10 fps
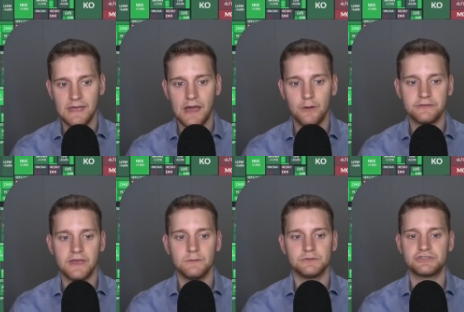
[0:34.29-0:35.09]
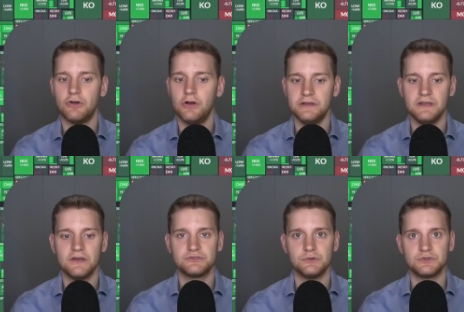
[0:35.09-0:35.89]
Healthcare was strong,
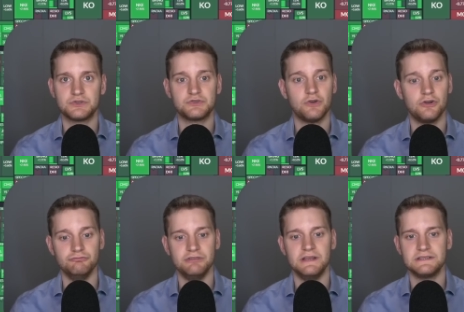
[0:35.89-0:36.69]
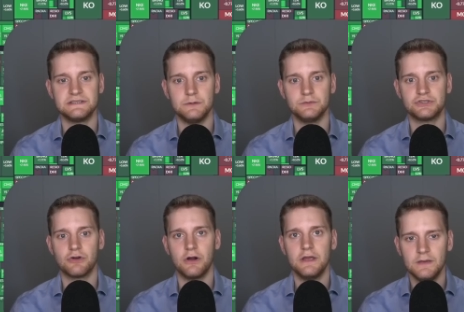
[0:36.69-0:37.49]
industrials was strong, real estate was
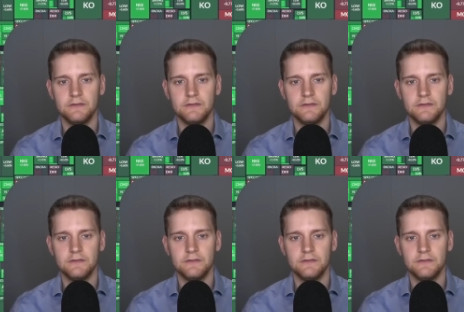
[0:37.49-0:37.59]
strong.